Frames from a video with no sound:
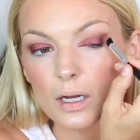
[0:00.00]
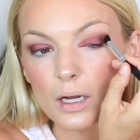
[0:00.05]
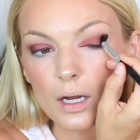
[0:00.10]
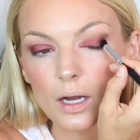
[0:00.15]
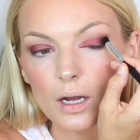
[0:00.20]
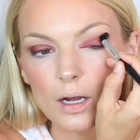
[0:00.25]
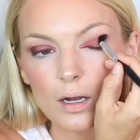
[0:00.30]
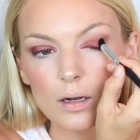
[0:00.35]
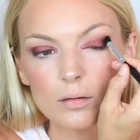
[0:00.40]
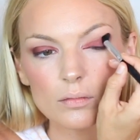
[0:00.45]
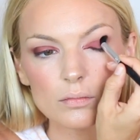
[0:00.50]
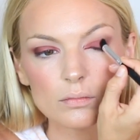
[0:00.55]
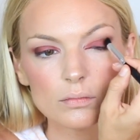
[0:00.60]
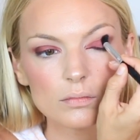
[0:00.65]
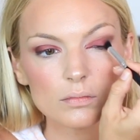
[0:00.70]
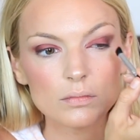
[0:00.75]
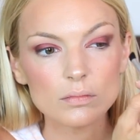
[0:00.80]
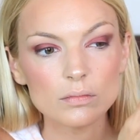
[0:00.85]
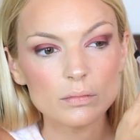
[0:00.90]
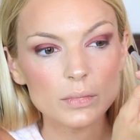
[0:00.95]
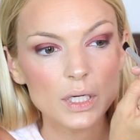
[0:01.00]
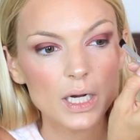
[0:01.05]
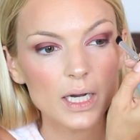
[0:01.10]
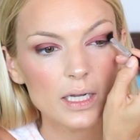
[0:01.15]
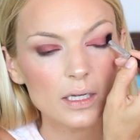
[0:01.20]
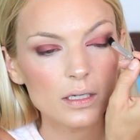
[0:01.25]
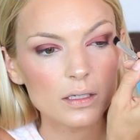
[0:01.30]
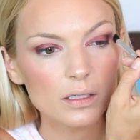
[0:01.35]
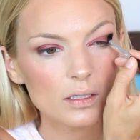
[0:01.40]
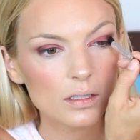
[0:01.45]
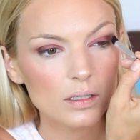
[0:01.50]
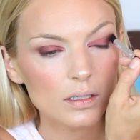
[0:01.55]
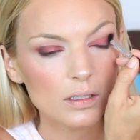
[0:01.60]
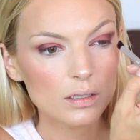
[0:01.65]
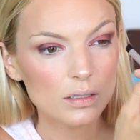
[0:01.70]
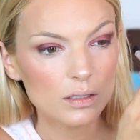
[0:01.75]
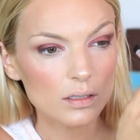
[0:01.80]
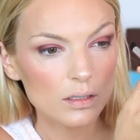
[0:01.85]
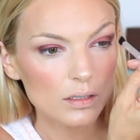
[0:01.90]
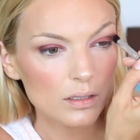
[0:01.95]
but
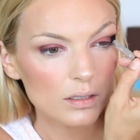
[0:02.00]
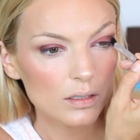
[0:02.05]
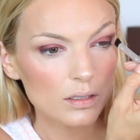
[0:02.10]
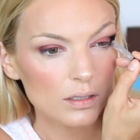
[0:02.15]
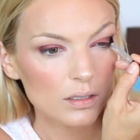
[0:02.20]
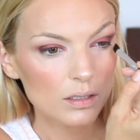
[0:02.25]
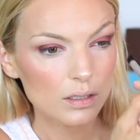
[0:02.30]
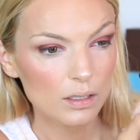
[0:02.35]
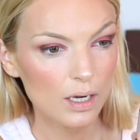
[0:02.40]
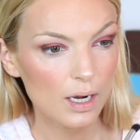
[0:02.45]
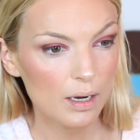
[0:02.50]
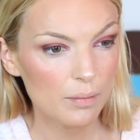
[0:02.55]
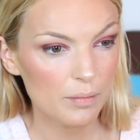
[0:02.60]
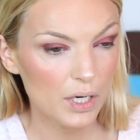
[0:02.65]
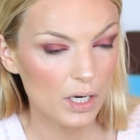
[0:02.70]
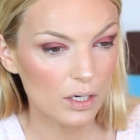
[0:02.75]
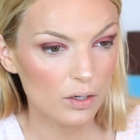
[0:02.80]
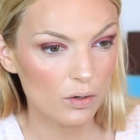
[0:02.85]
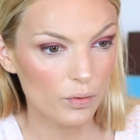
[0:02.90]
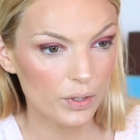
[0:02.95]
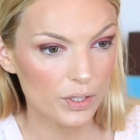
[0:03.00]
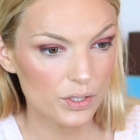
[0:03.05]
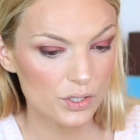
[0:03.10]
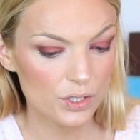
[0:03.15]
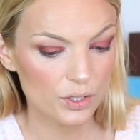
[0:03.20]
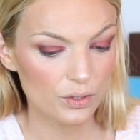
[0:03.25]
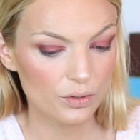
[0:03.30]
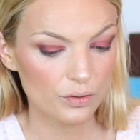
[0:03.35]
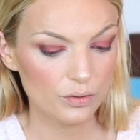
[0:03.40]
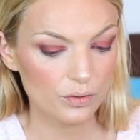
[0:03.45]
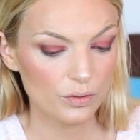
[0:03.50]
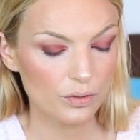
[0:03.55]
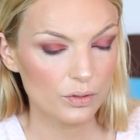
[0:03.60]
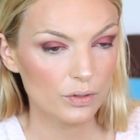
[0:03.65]
I'm not going to.